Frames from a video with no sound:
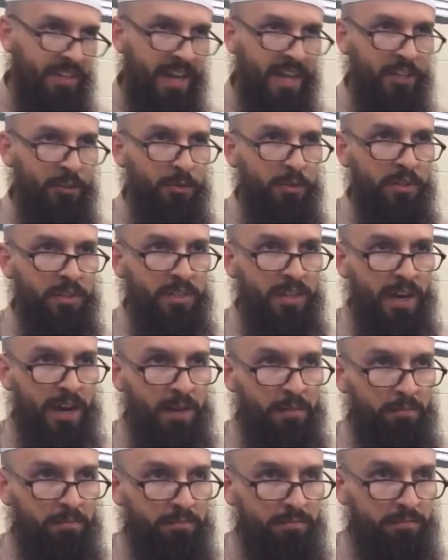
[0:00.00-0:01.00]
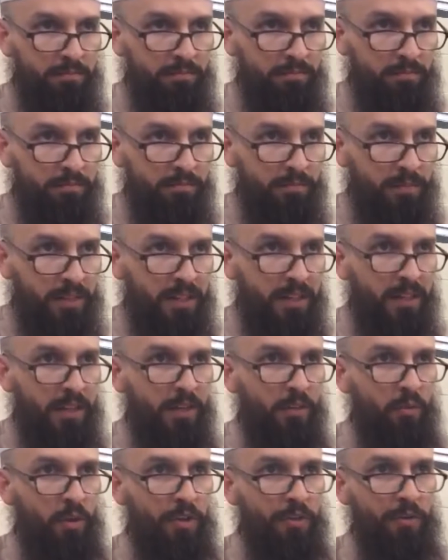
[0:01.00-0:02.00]
attached with a time.
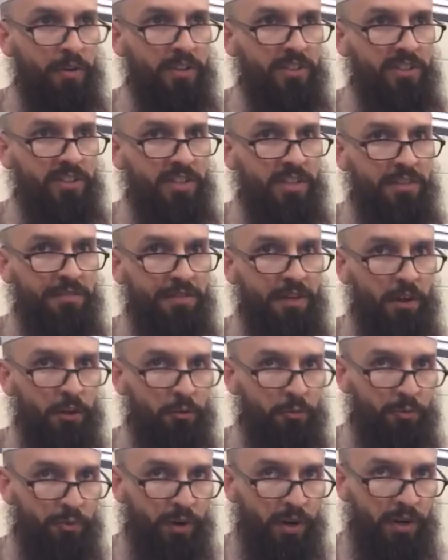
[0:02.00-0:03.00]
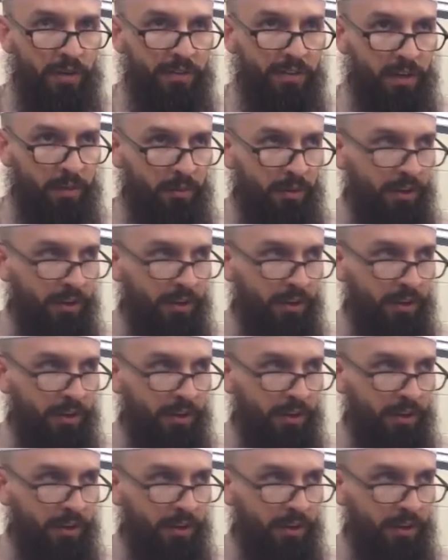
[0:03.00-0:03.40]
Whether it's the fard prayer, the